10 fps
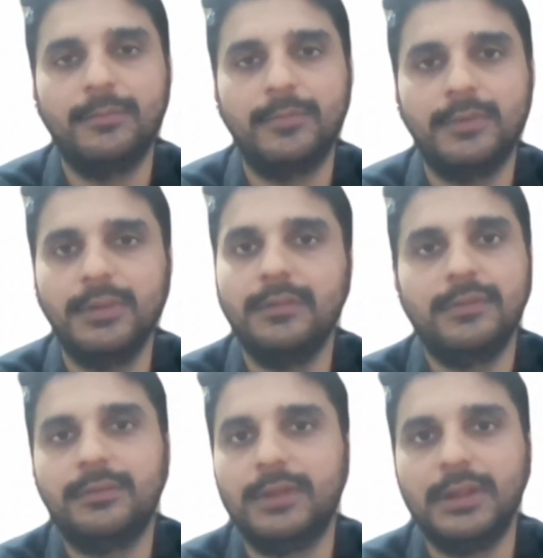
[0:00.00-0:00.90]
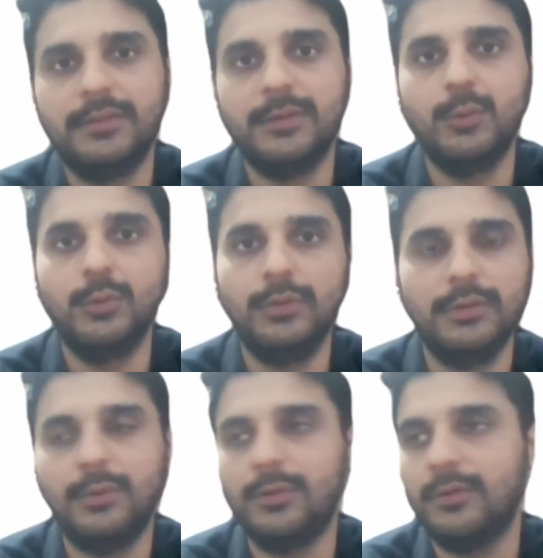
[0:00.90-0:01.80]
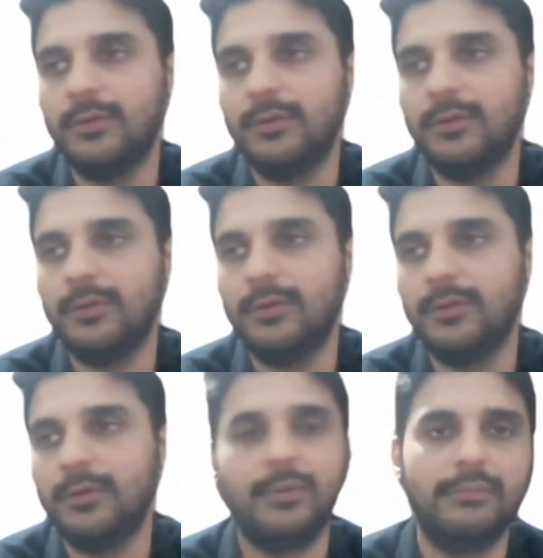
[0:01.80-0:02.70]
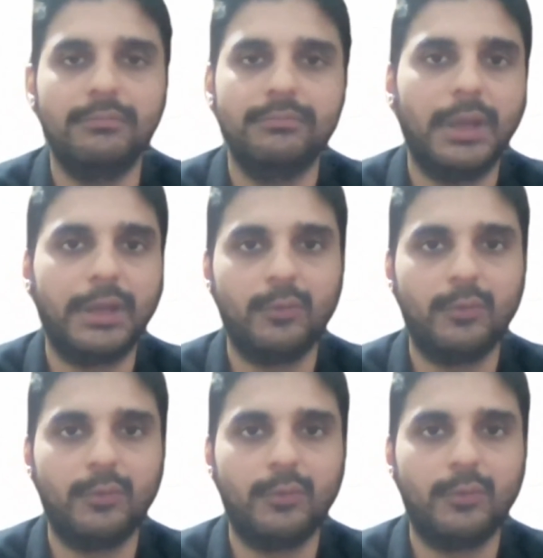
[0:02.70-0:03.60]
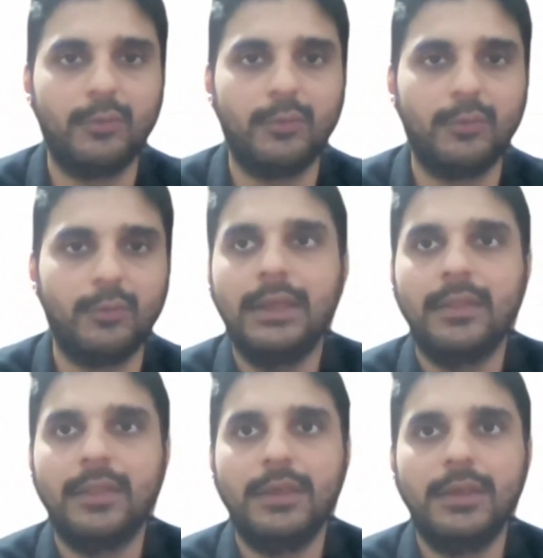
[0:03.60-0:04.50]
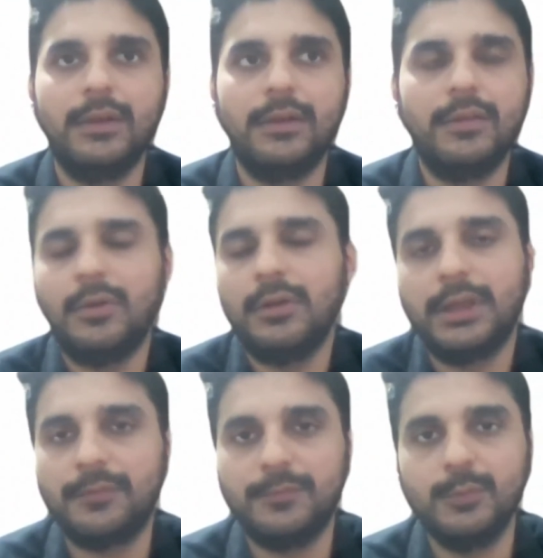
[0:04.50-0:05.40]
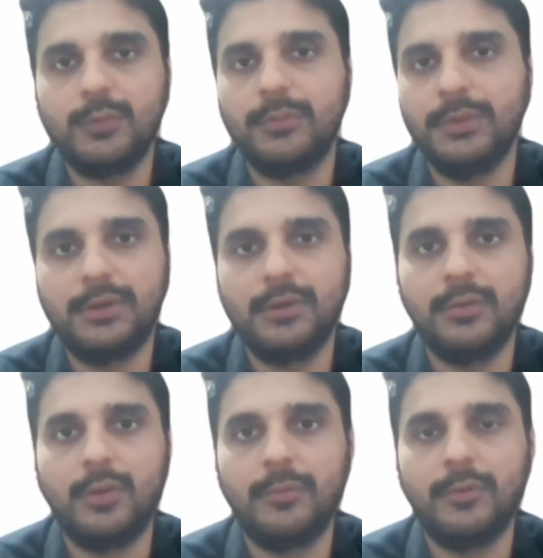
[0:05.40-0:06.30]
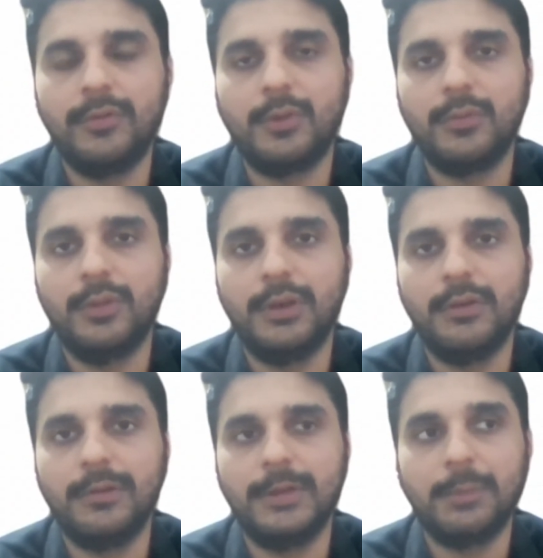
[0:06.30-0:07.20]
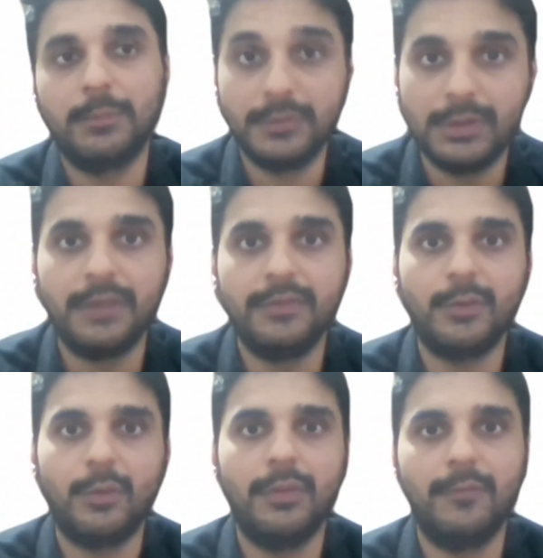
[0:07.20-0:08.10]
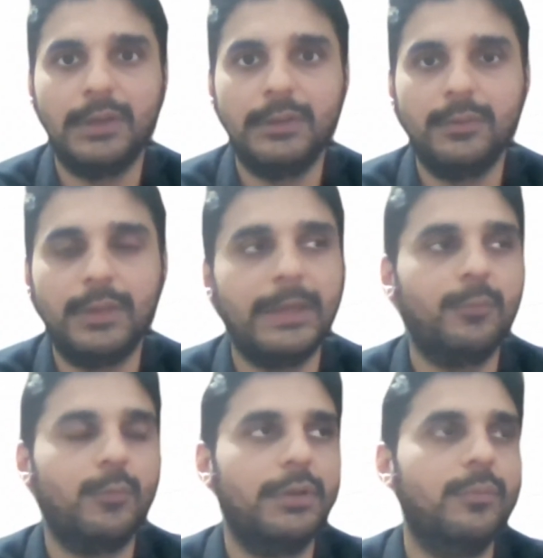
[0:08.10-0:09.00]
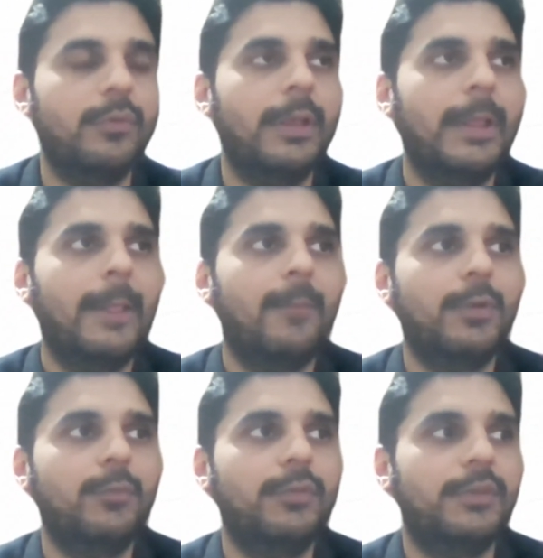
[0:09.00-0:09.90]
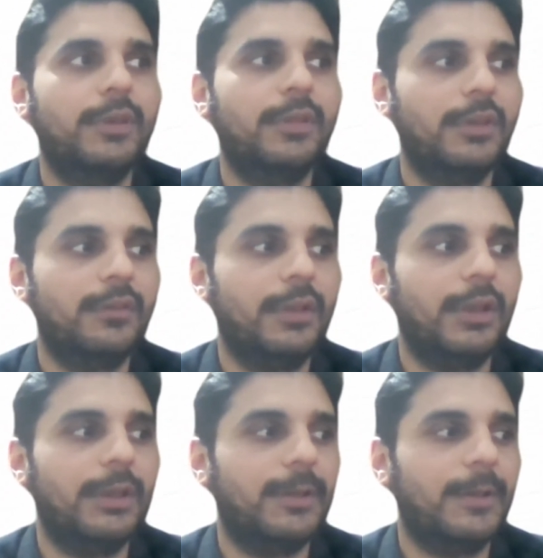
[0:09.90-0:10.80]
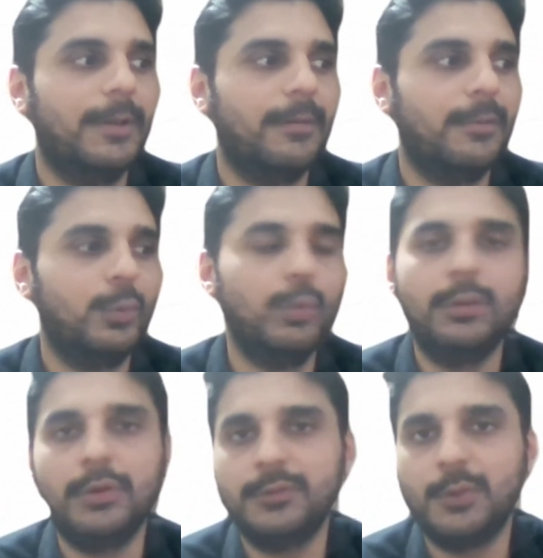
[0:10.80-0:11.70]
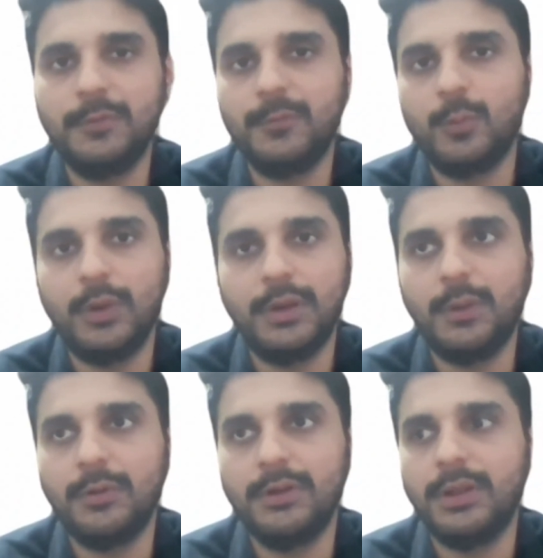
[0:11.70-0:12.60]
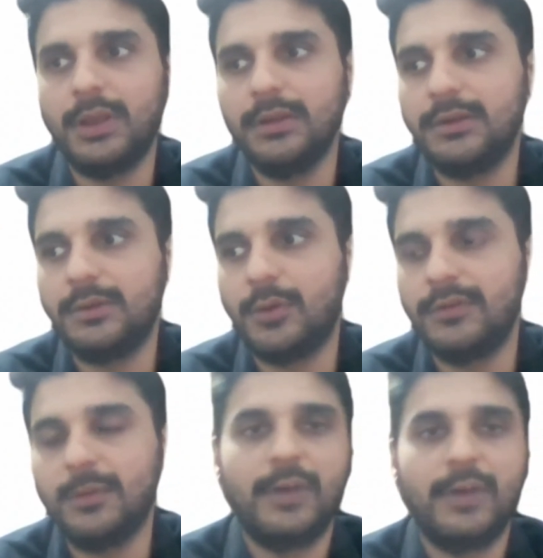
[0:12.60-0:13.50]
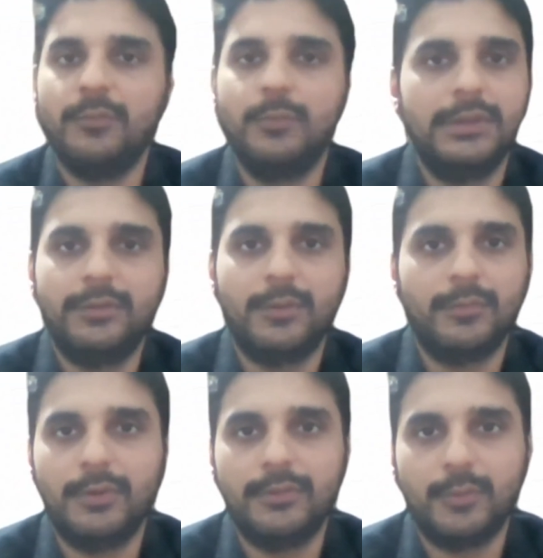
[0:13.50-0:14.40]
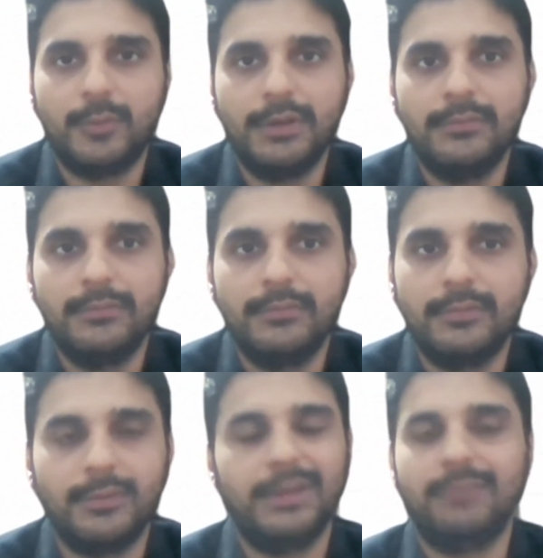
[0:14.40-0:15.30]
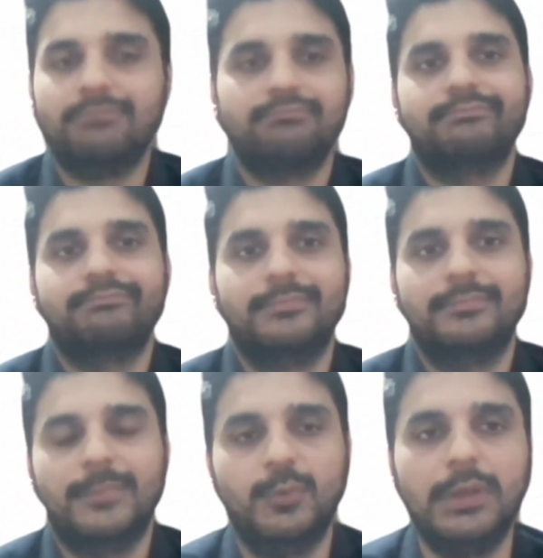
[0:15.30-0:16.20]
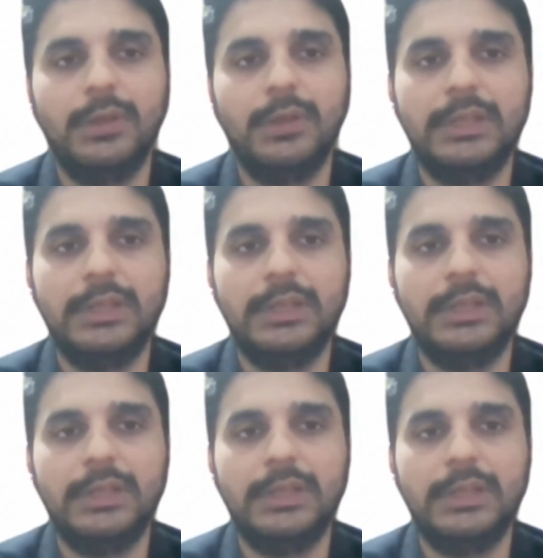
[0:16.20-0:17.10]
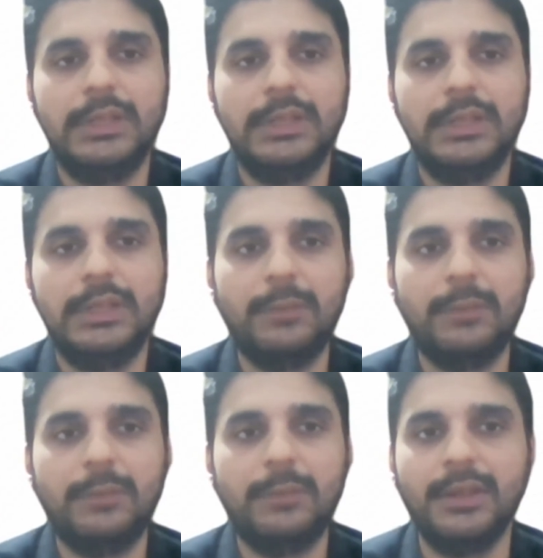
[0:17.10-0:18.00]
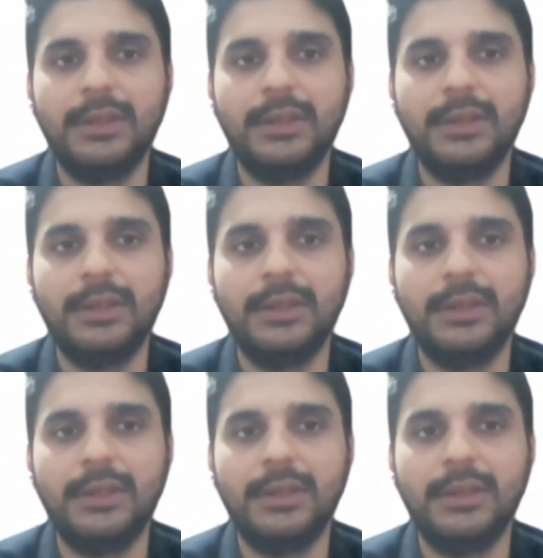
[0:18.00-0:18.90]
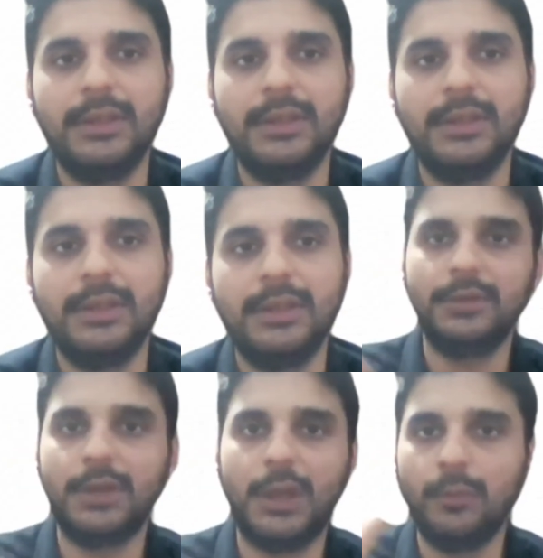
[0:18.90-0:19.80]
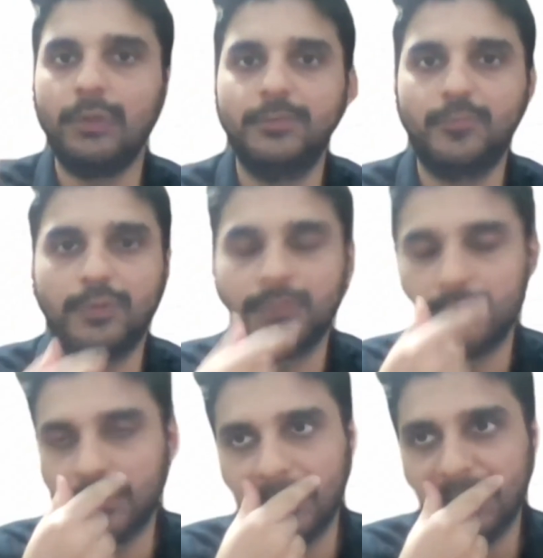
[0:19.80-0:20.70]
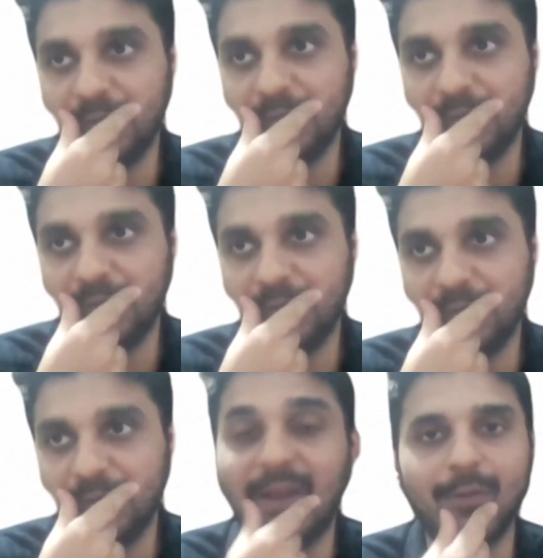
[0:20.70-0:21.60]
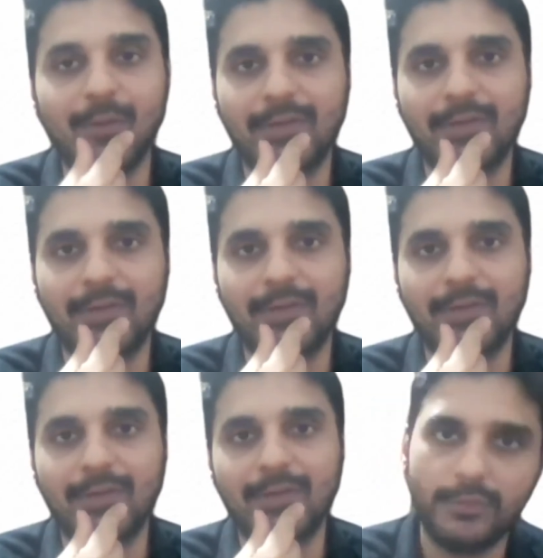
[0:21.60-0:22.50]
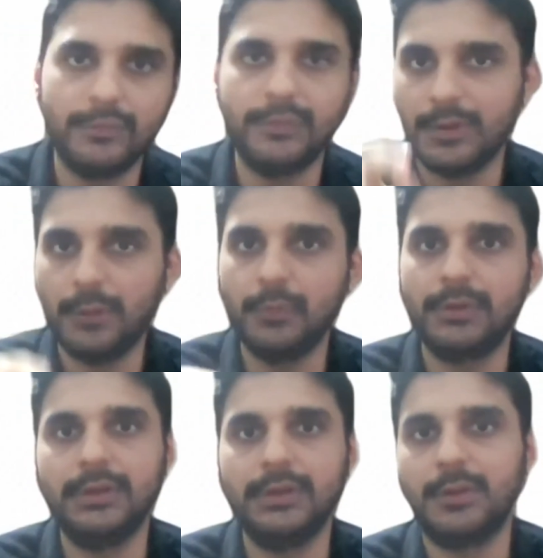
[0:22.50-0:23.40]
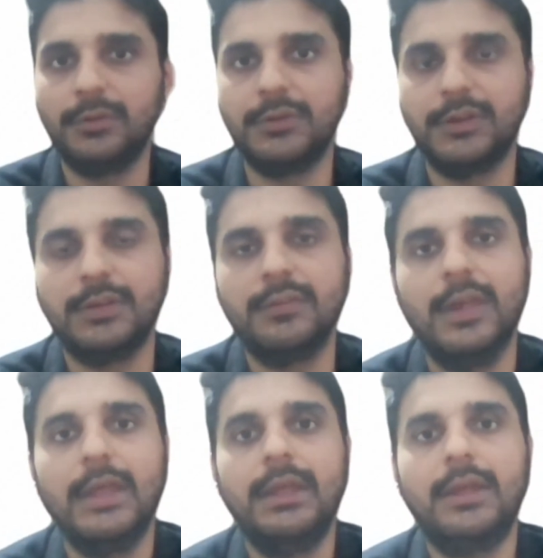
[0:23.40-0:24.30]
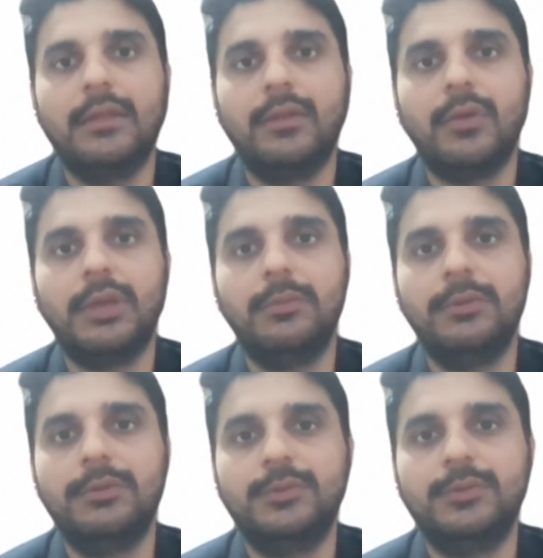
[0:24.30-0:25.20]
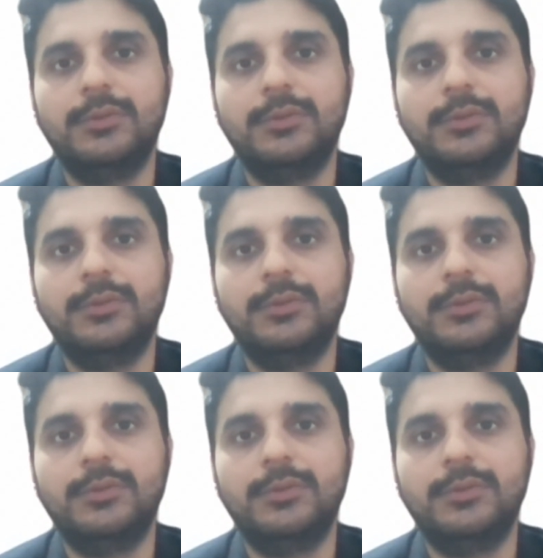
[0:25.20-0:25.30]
Since, let's say, Google or Amazon or Microsoft, there are like a few big conglomerates out there capitalizing on the value. Like when we say things like Google was down for 1 hour and it cost them $5 billion, right? So like to a layman, it doesn't make sense at all. But on the back end, using our information, using our searches, our clicks, our tickets,